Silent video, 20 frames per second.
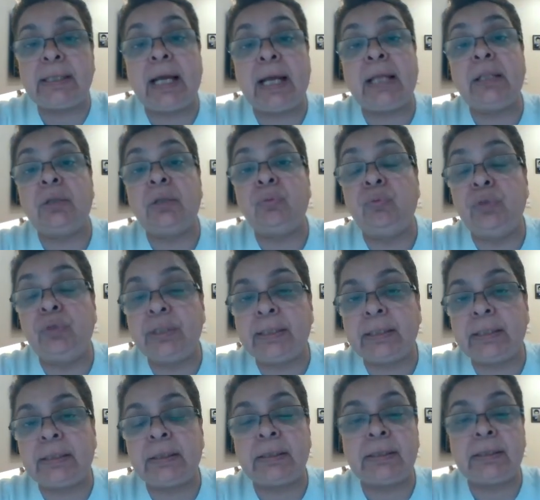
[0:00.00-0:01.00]
and the
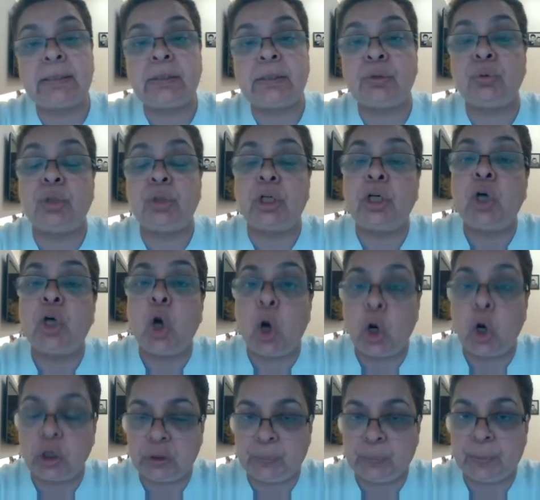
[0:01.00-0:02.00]
visitors to the
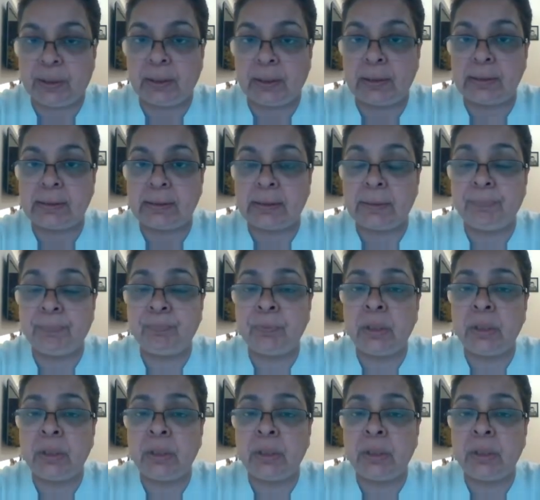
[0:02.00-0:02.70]
hospitals.